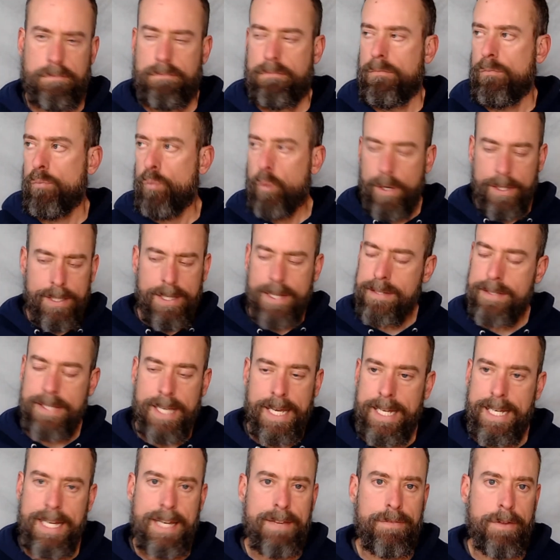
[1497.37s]
What does
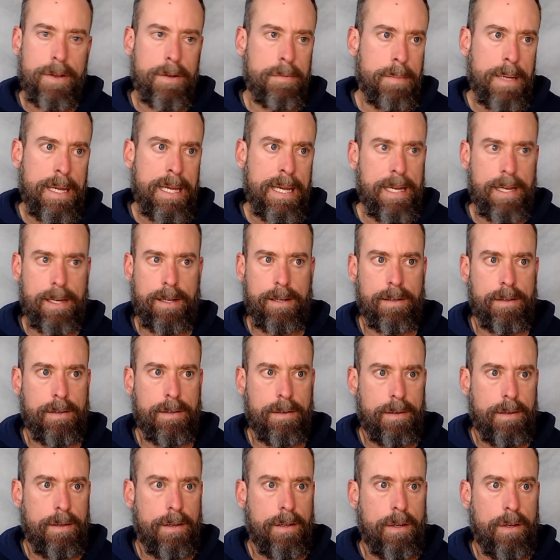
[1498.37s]
that even mean?
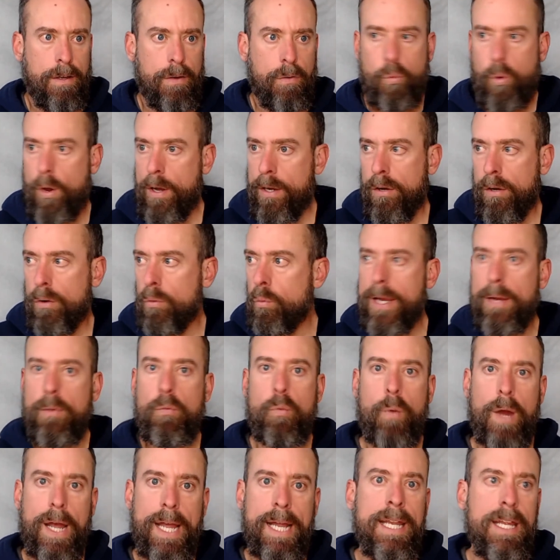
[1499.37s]
What are we
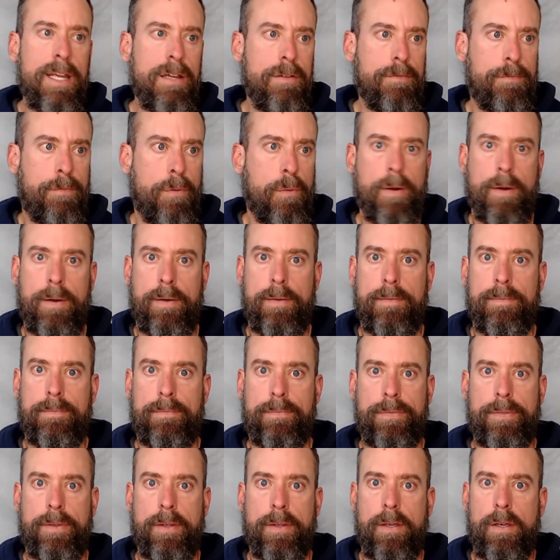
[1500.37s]
waiting for?
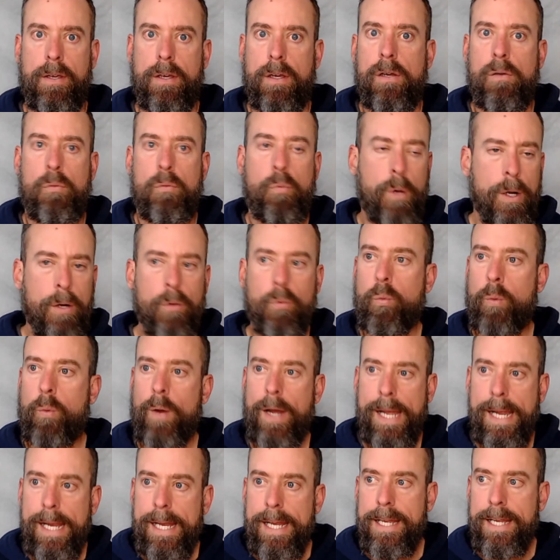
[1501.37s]
We're
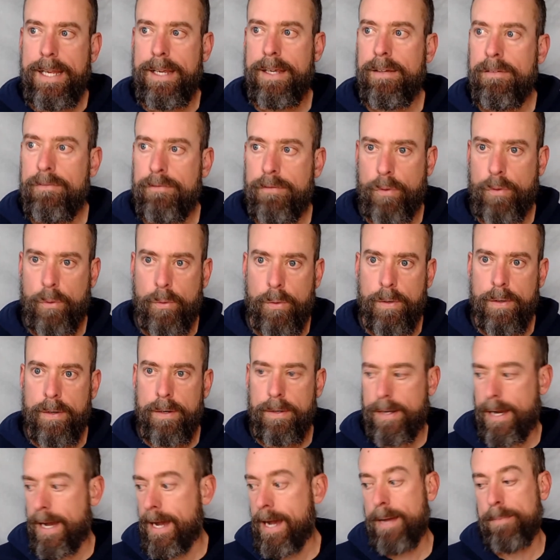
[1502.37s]
waiting for,
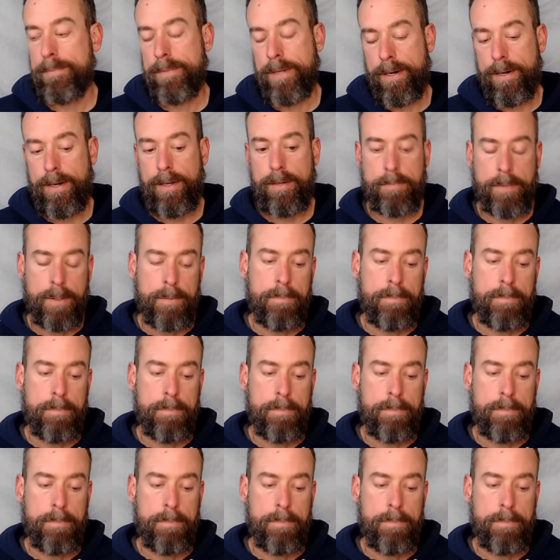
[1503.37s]
I'm not, but